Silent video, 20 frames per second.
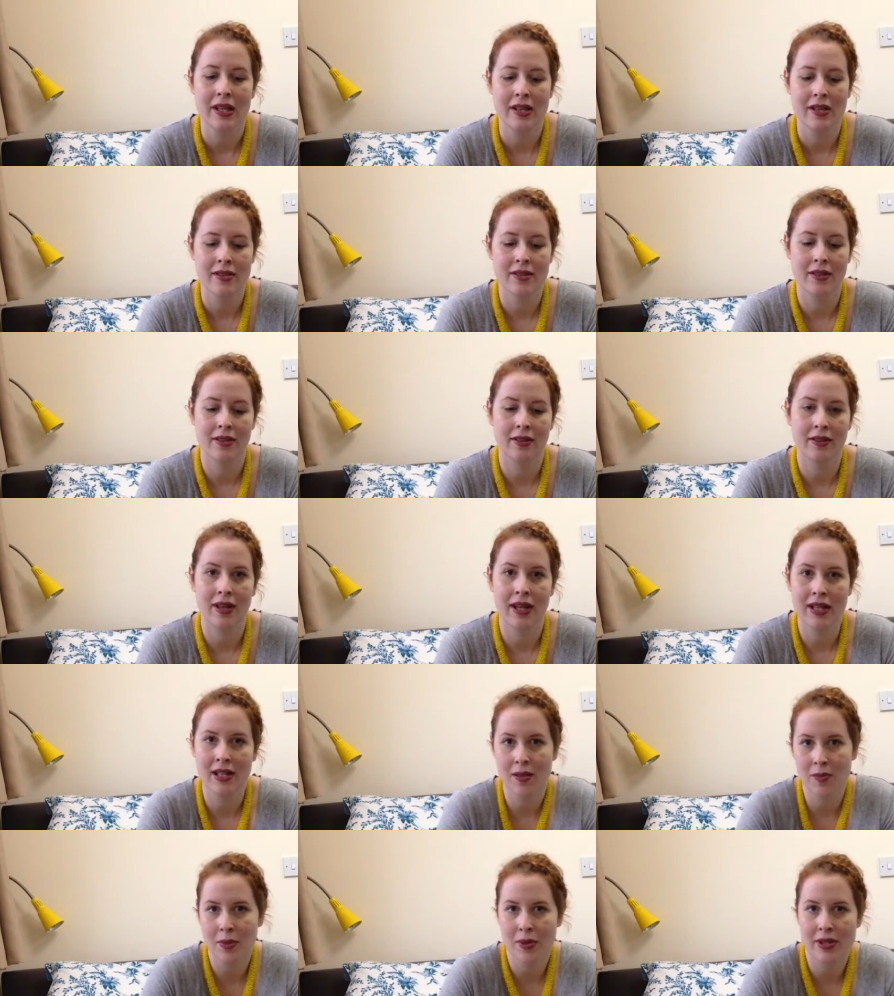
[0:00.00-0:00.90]
So
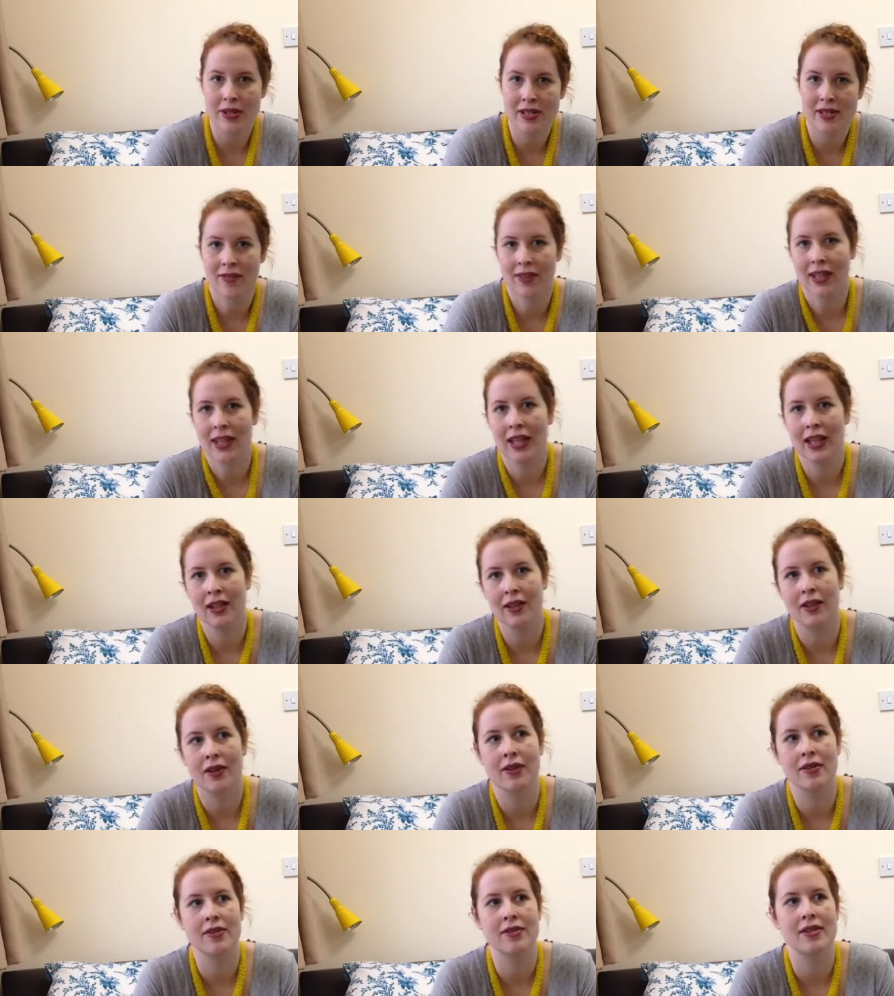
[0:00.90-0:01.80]
90.7
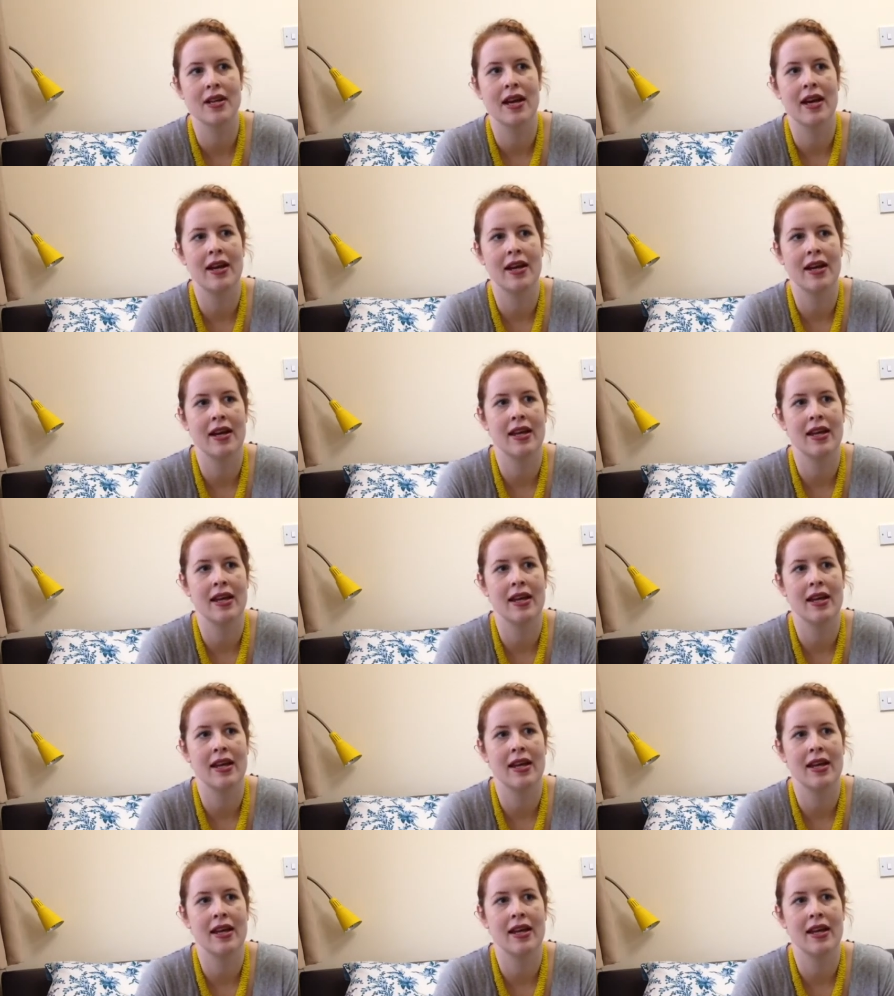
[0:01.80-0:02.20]
kilos uh,